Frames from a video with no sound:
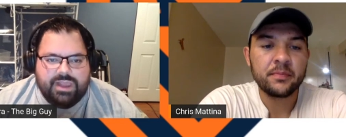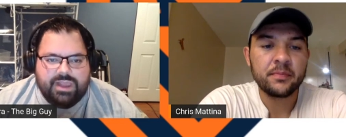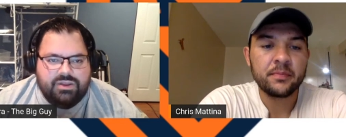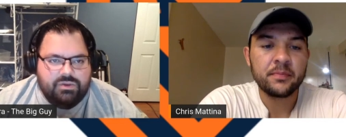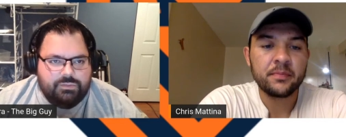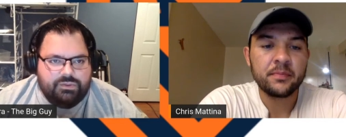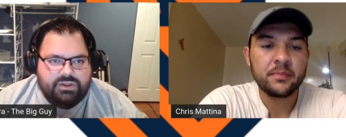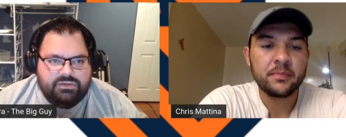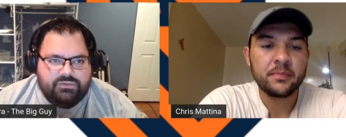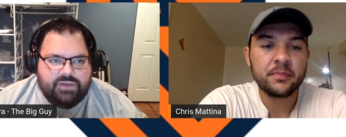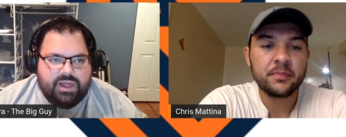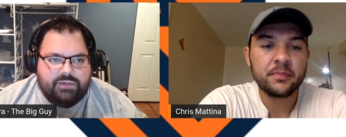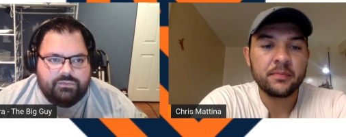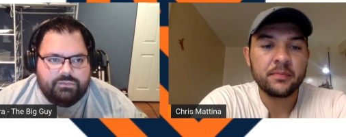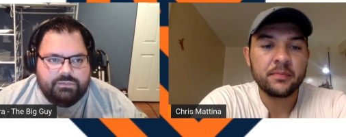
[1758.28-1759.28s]
Speaker 1: in rugby IQ,
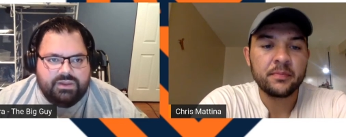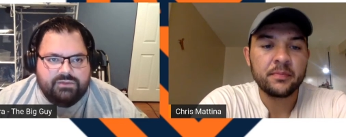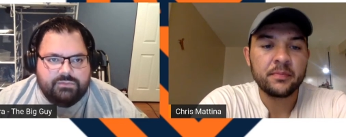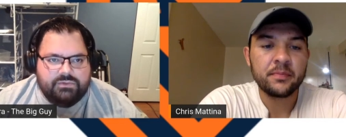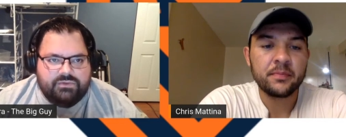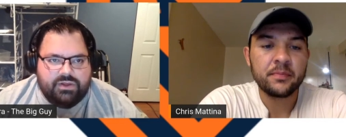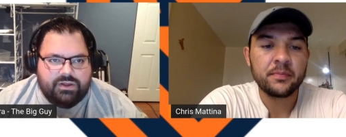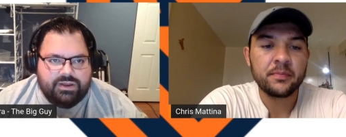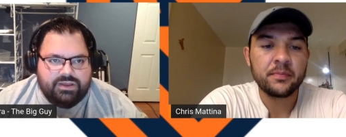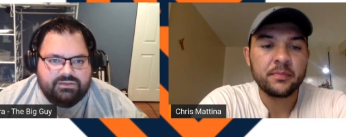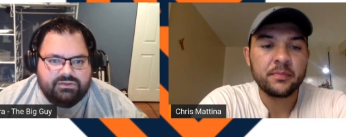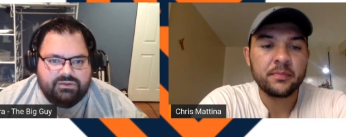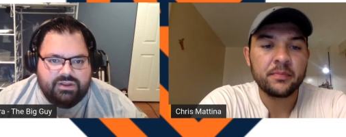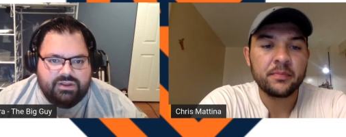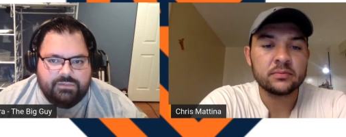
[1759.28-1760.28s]
please follow him. Give him a
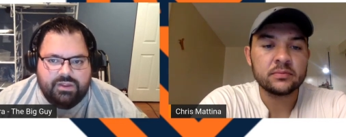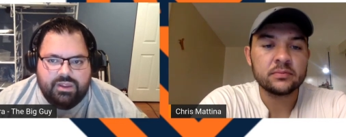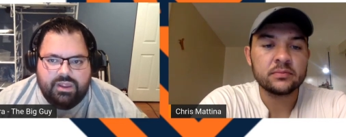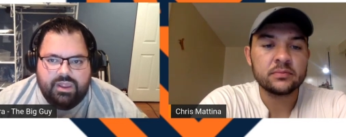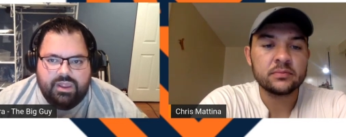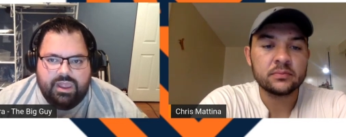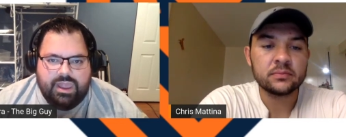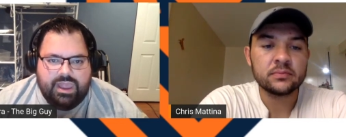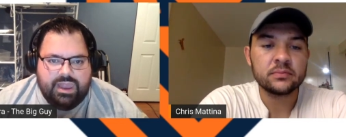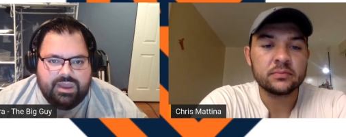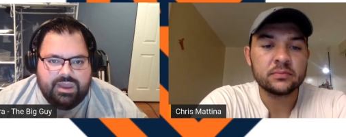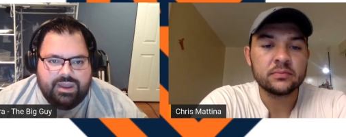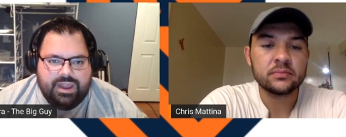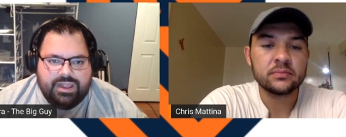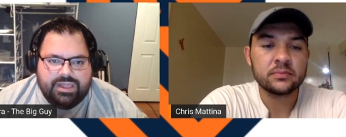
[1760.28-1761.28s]
follow on Instagram.
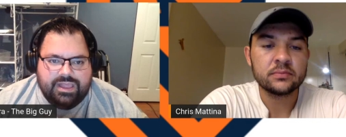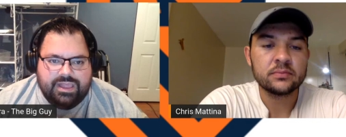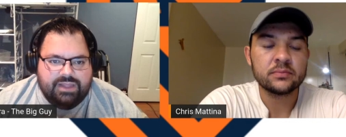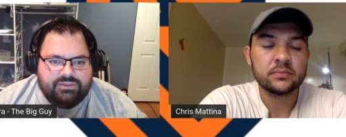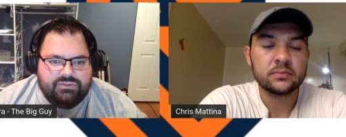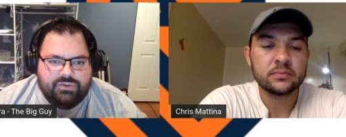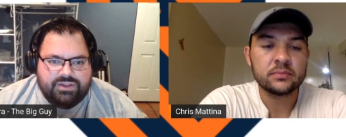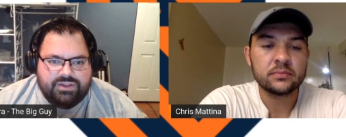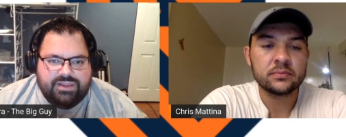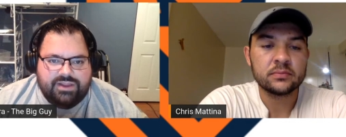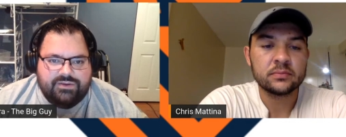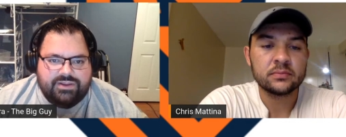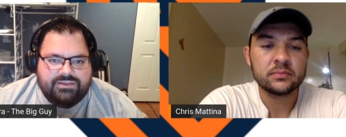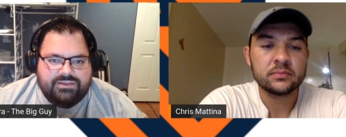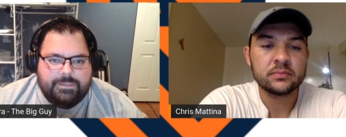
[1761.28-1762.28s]
And anything else you
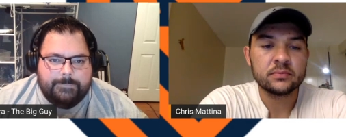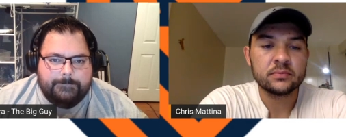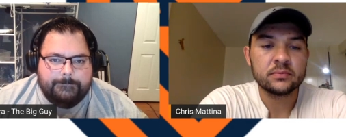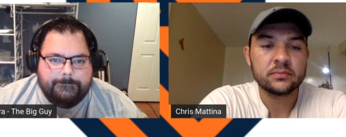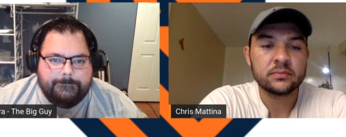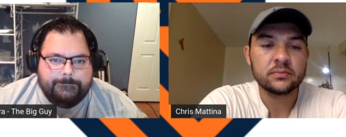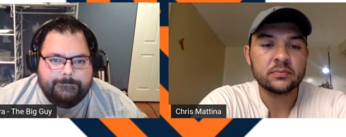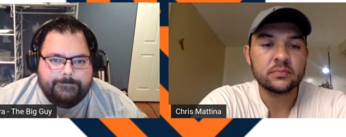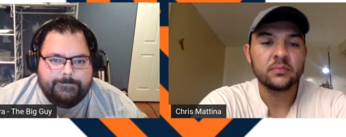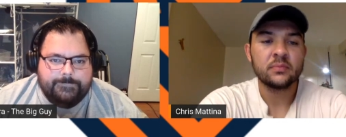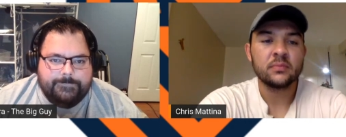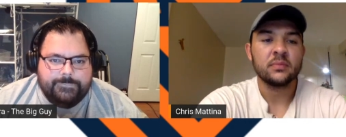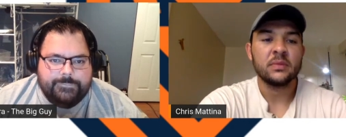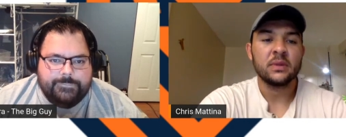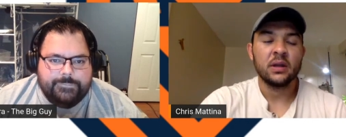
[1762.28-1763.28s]
want to say, Chris?
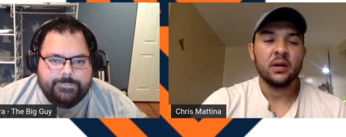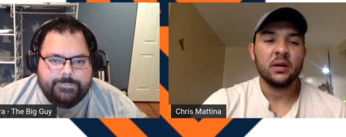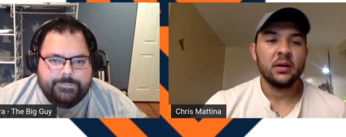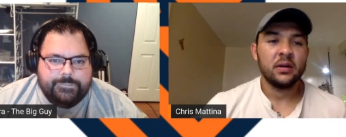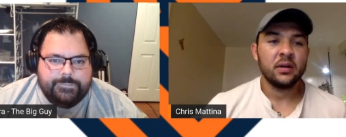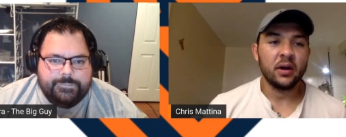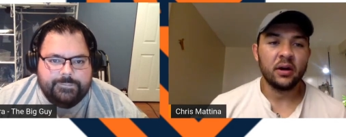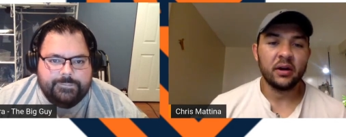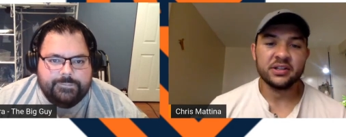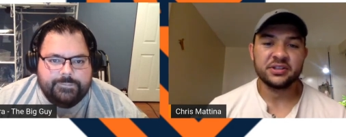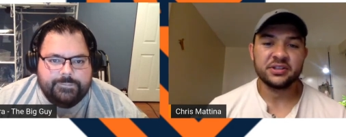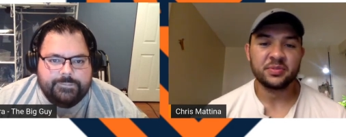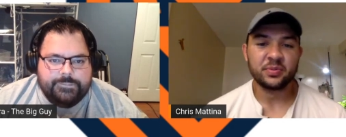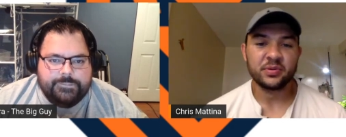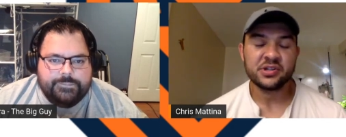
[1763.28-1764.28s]
Speaker 2: No,
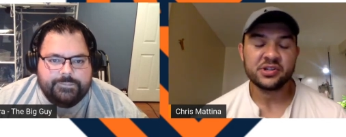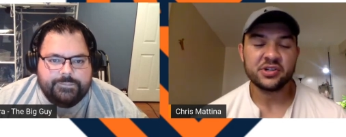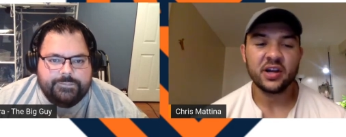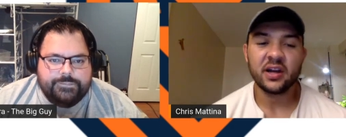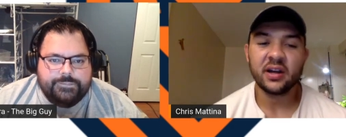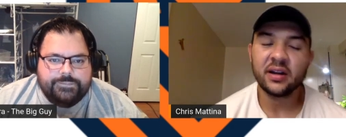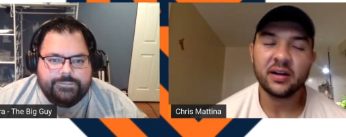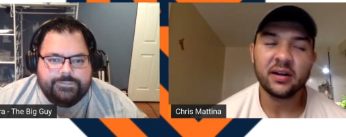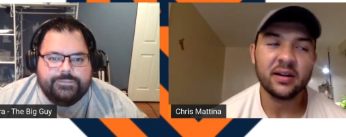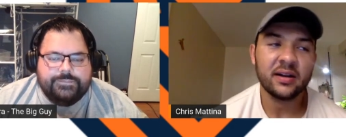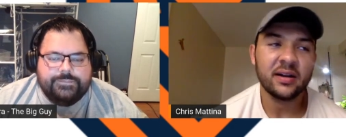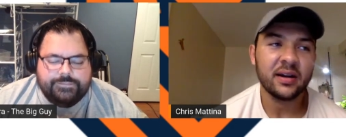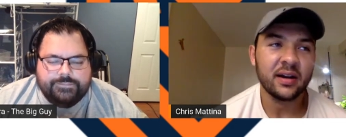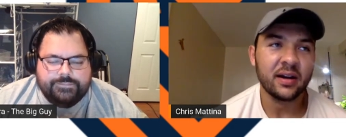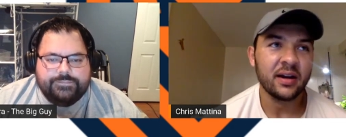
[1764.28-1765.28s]
I just appreciate it,
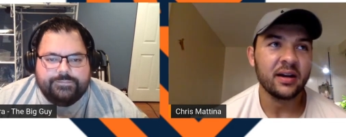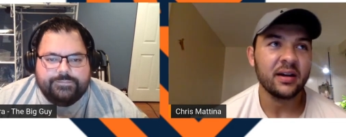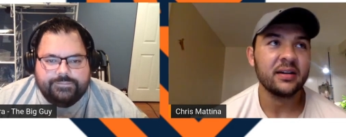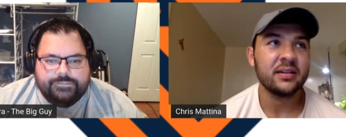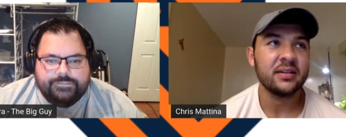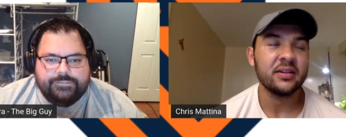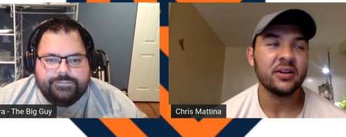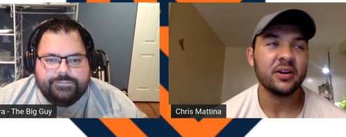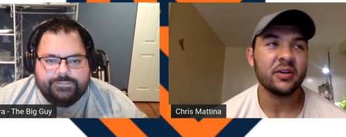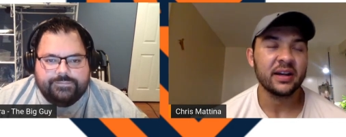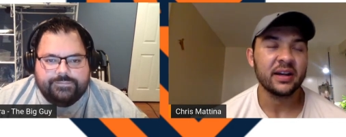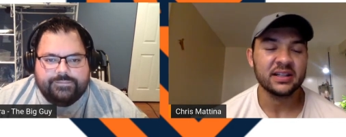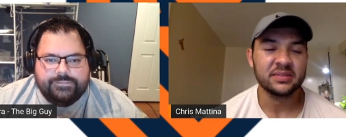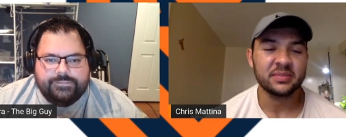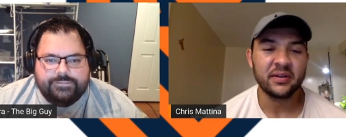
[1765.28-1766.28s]
and uh, you
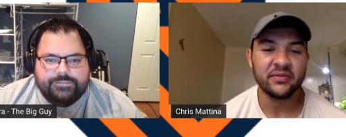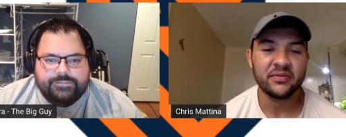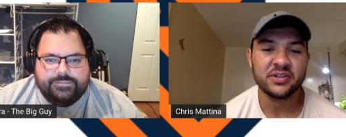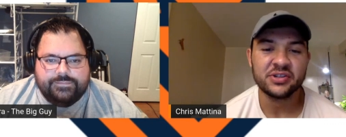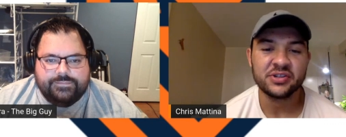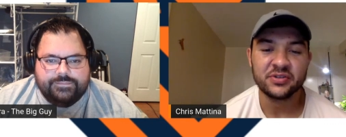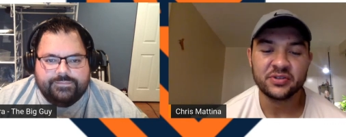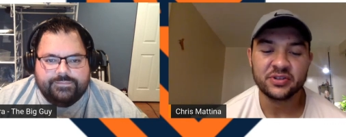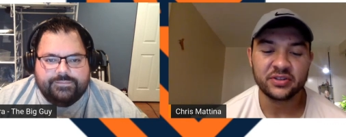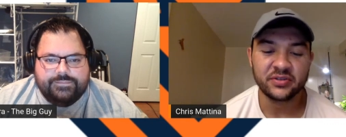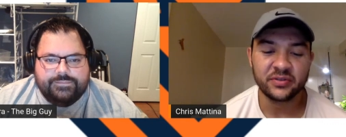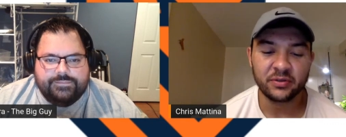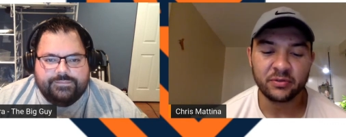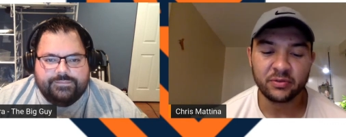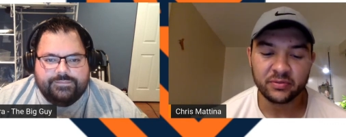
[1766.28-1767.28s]
know, I guess my vision
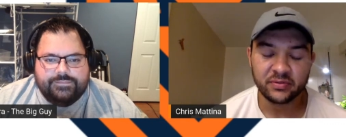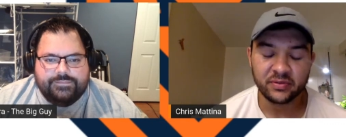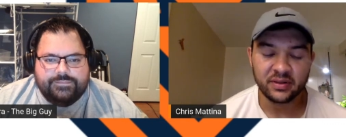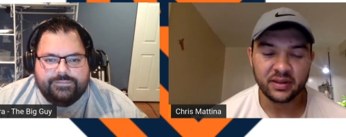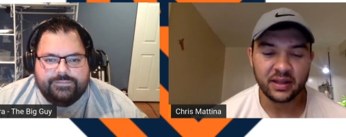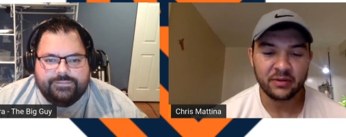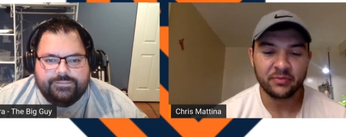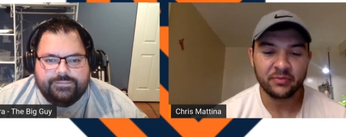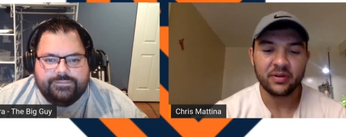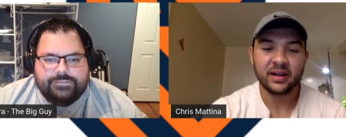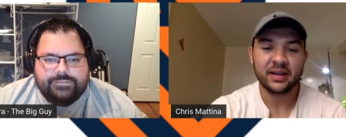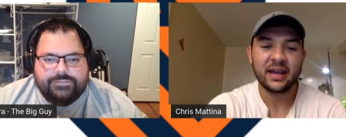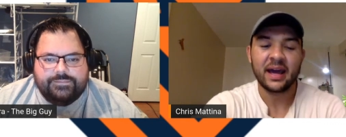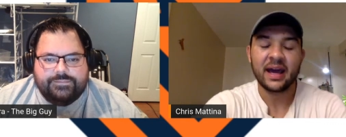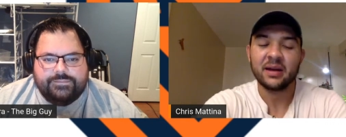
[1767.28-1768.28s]
just for uh,
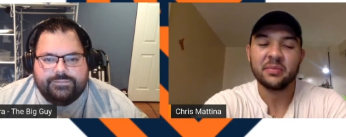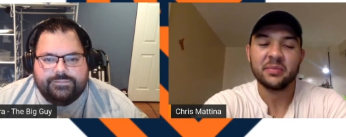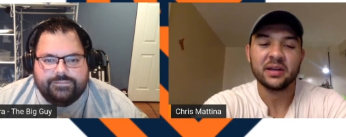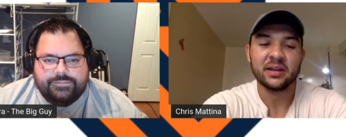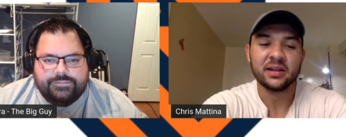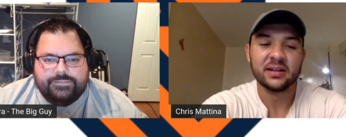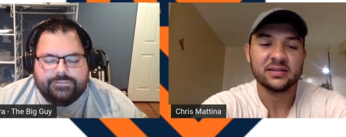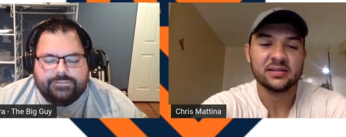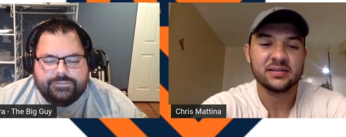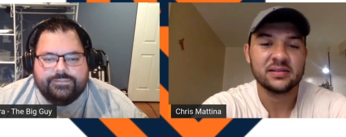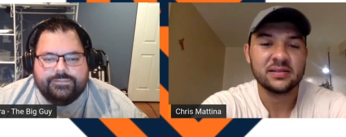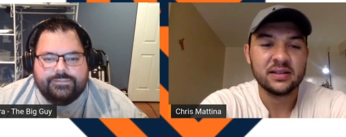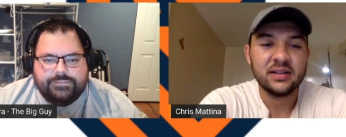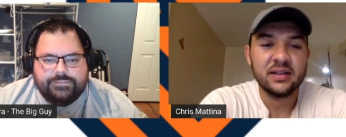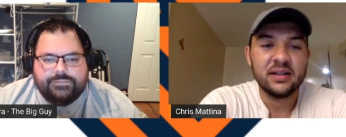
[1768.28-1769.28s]
academy
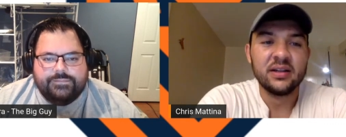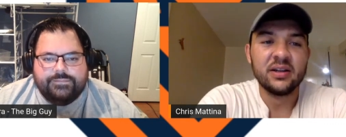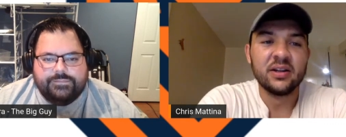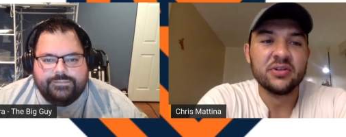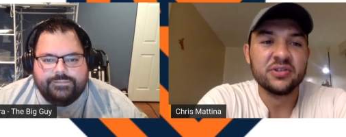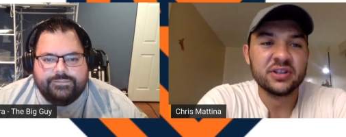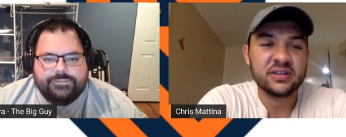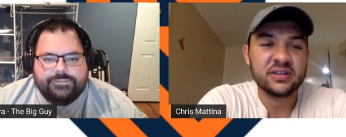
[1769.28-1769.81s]
is, you know,